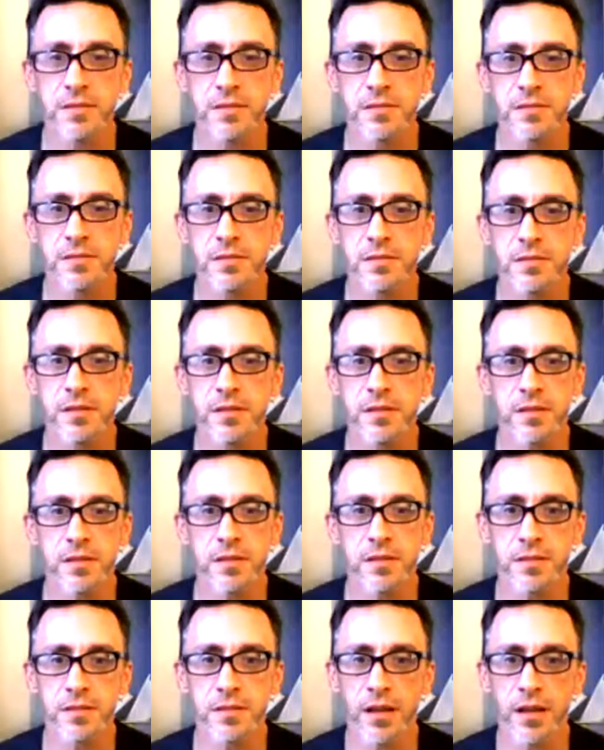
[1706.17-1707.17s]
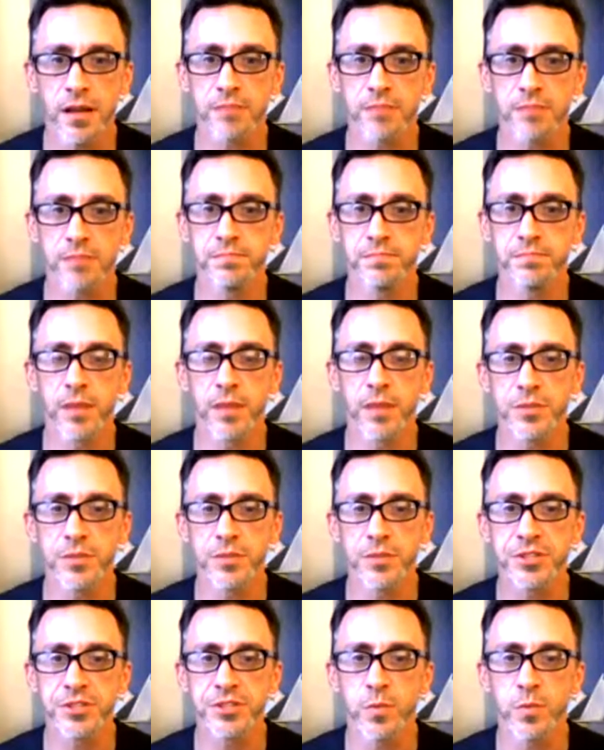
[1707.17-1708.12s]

And I wish them well,